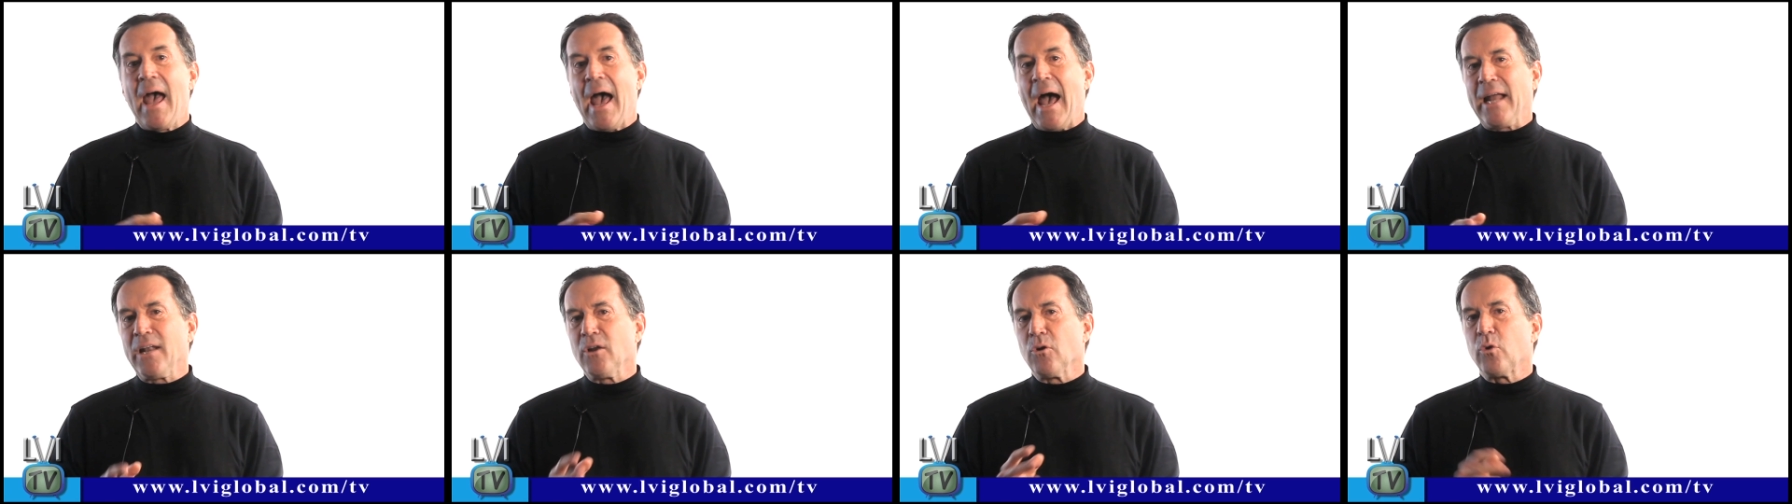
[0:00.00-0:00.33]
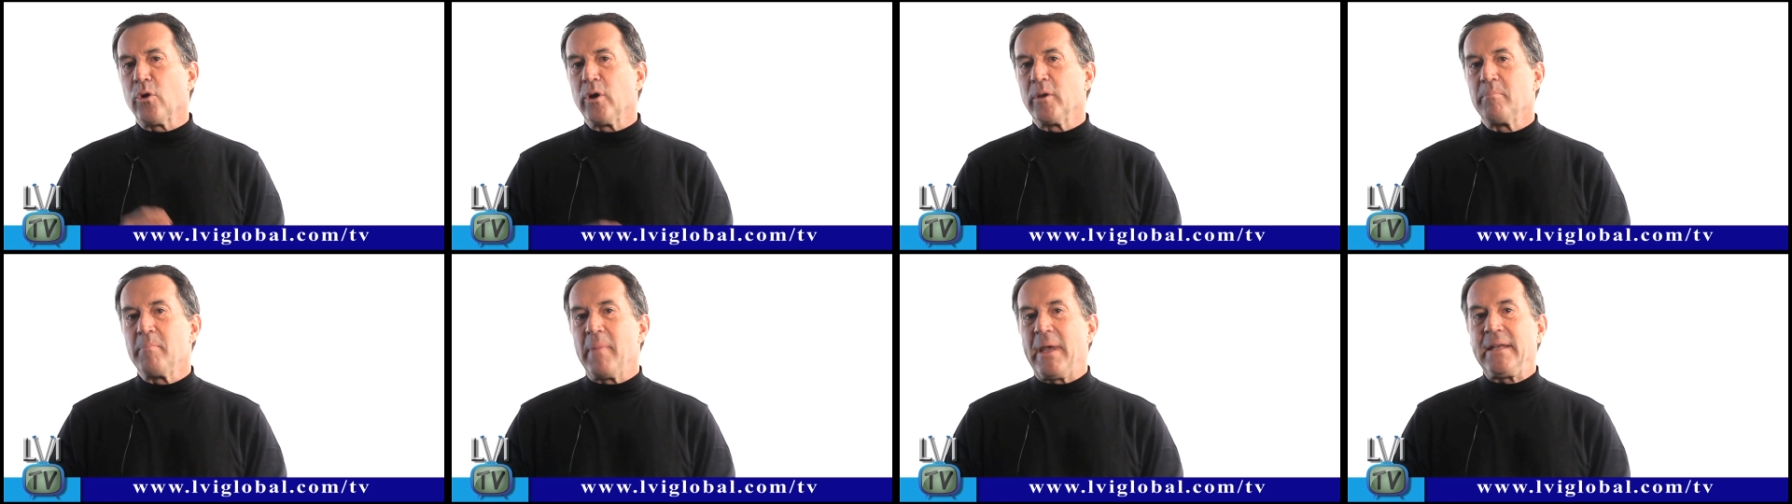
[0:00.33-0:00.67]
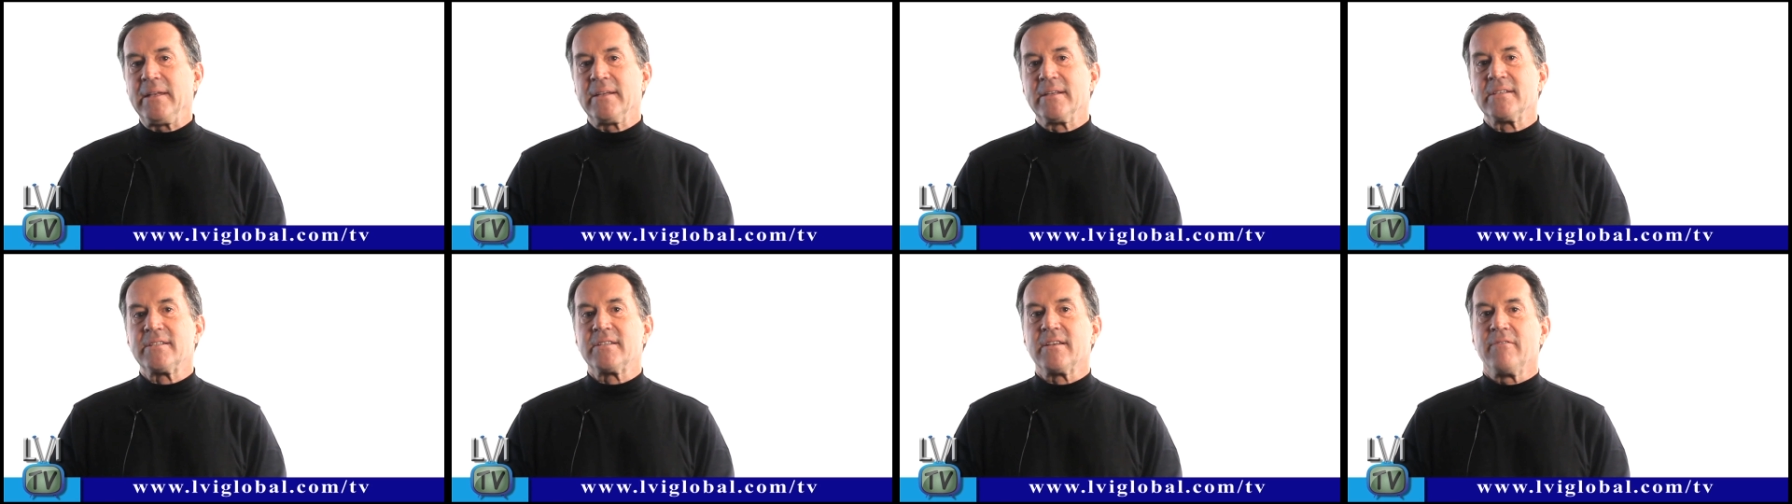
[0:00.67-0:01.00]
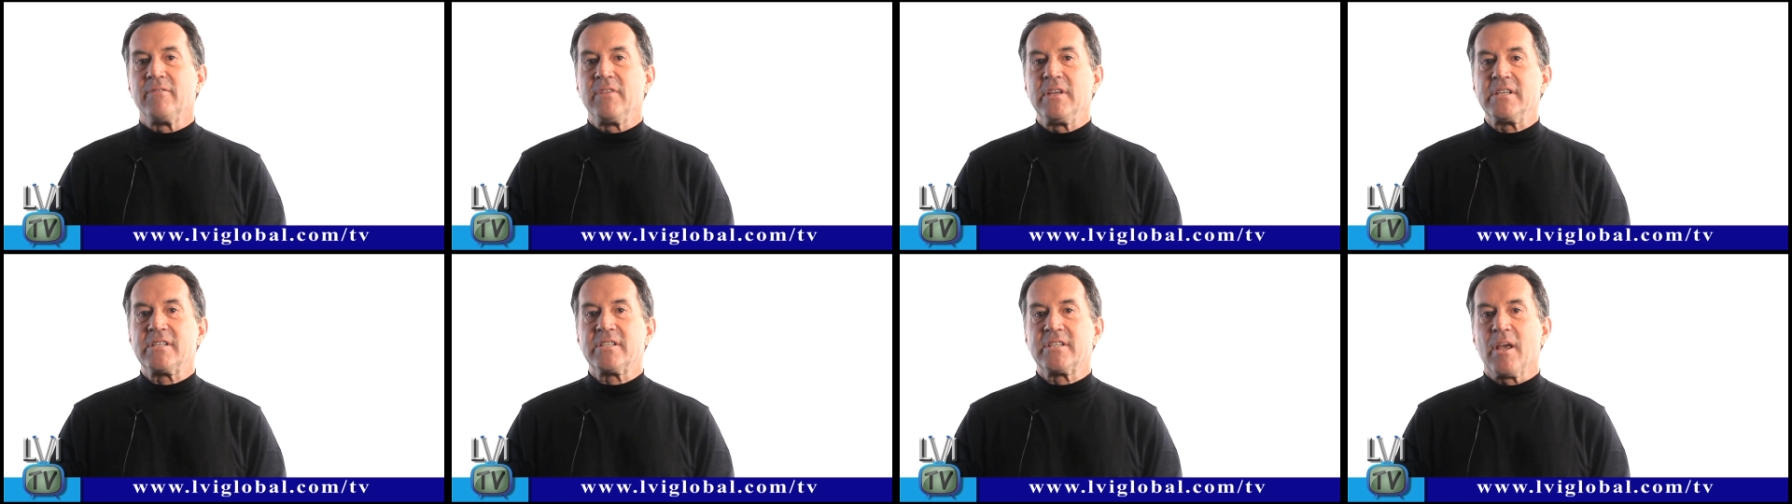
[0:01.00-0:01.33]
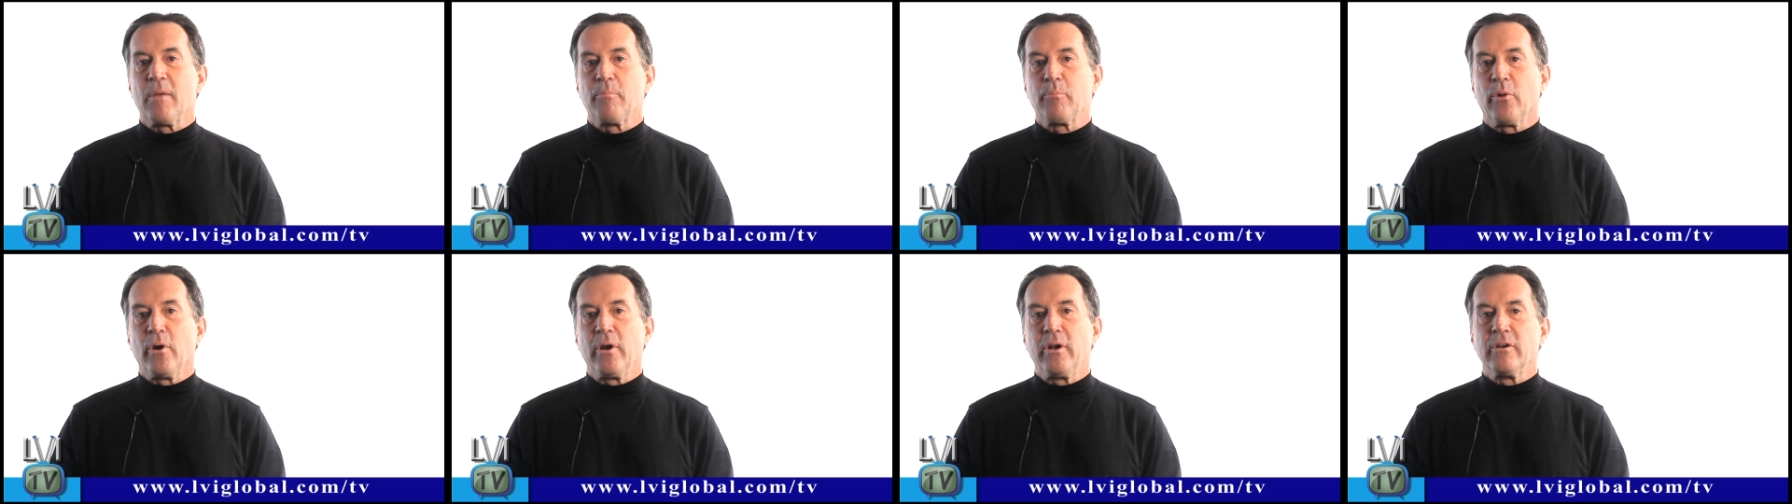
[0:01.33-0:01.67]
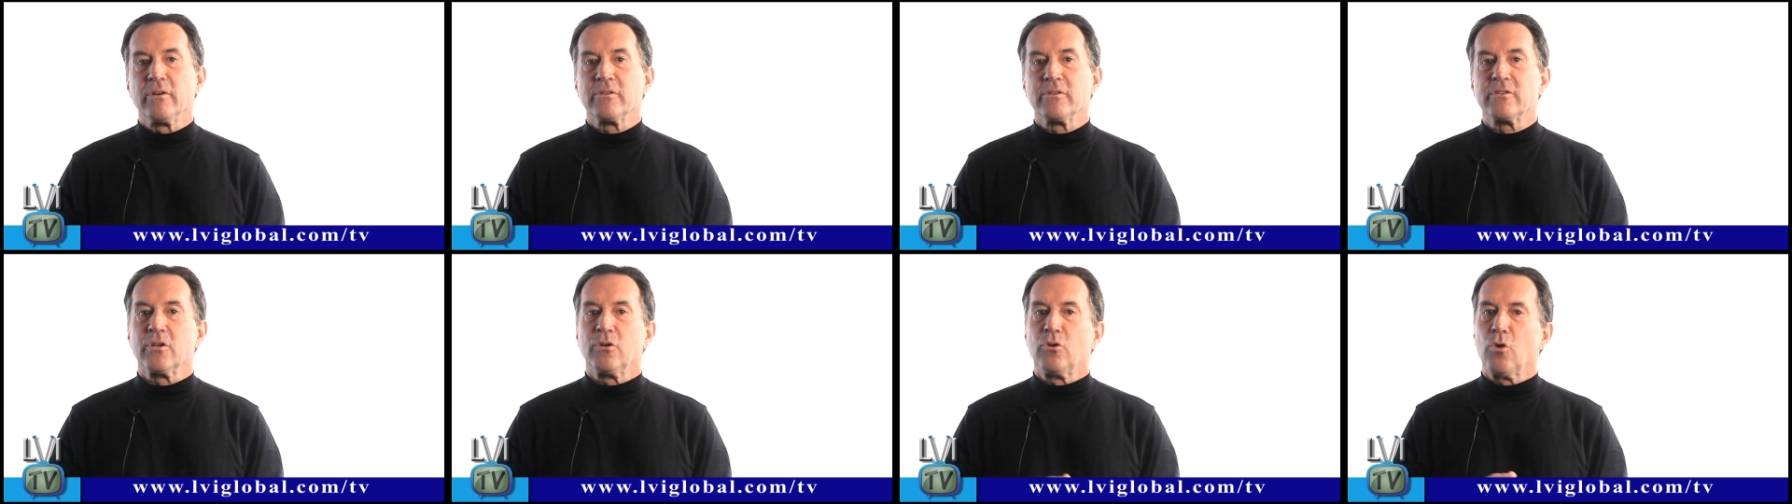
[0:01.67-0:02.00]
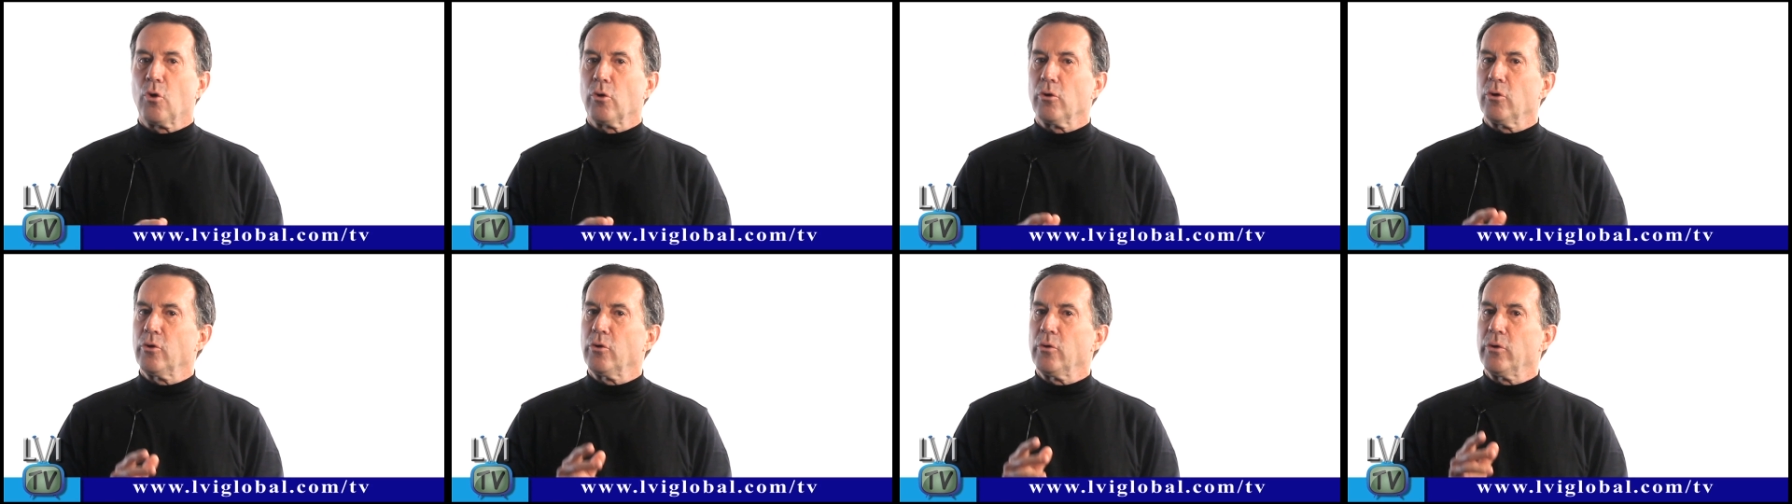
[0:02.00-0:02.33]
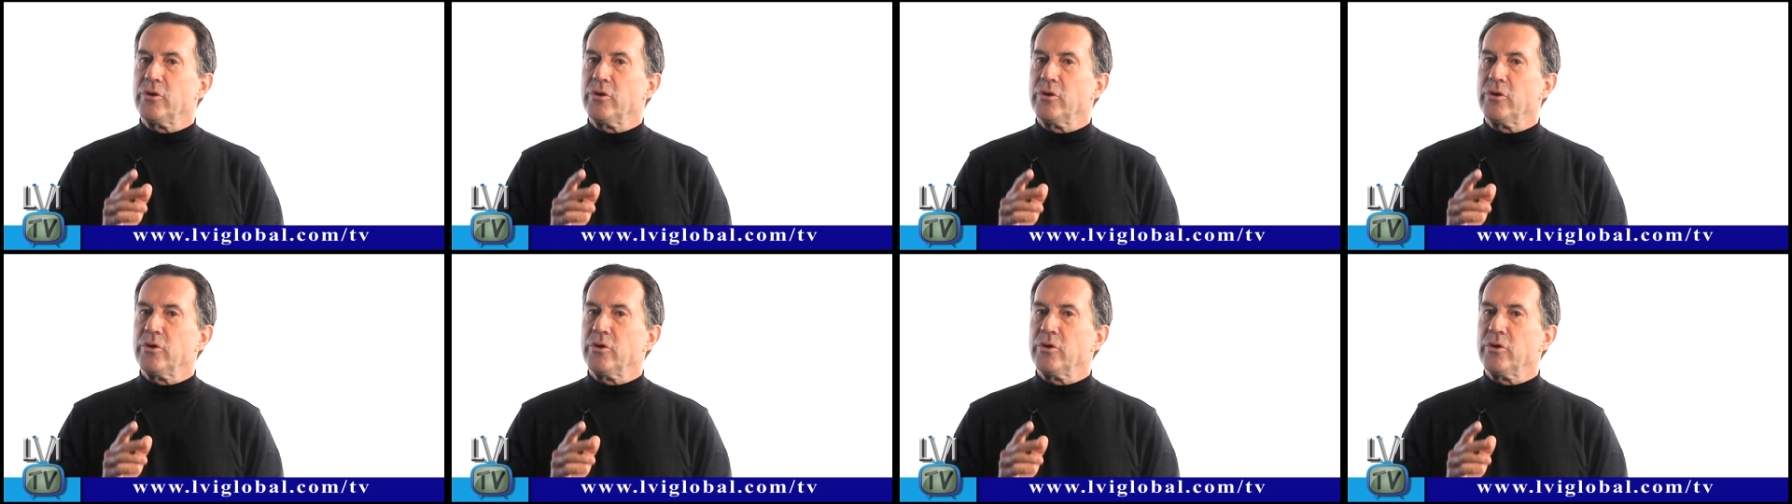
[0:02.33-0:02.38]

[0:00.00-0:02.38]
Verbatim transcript: adequate maintenance of these separators in order